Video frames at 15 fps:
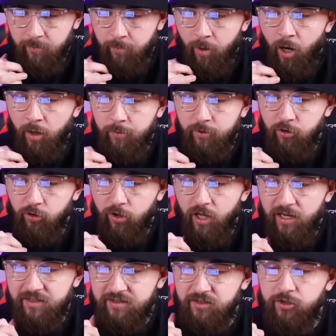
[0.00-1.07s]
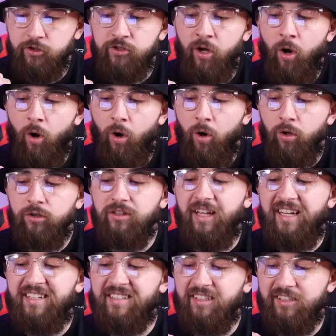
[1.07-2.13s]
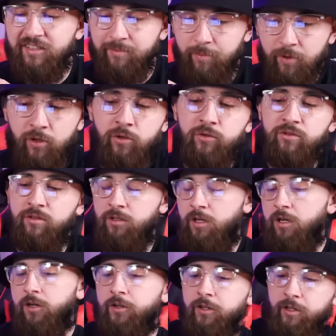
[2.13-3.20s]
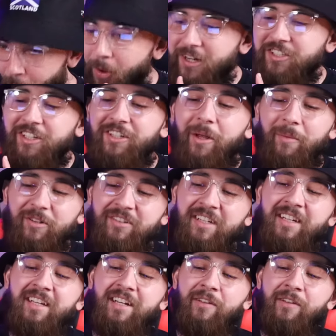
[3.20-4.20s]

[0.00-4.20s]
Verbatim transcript: and popularized the tall, laceless boots. Huh. Question number 10.